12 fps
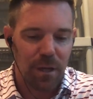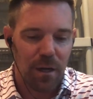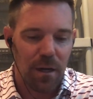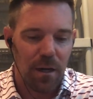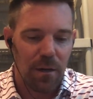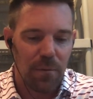
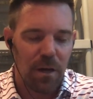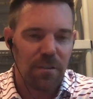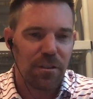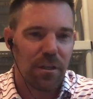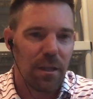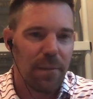
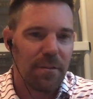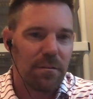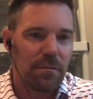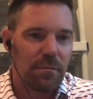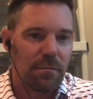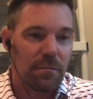Roger
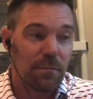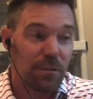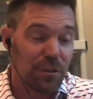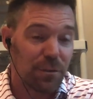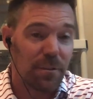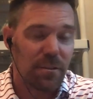Clemens was
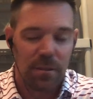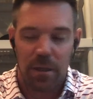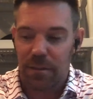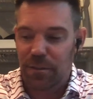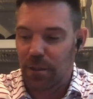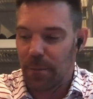just recently
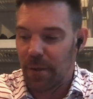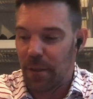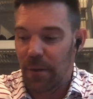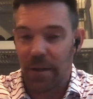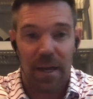on the show, by the way.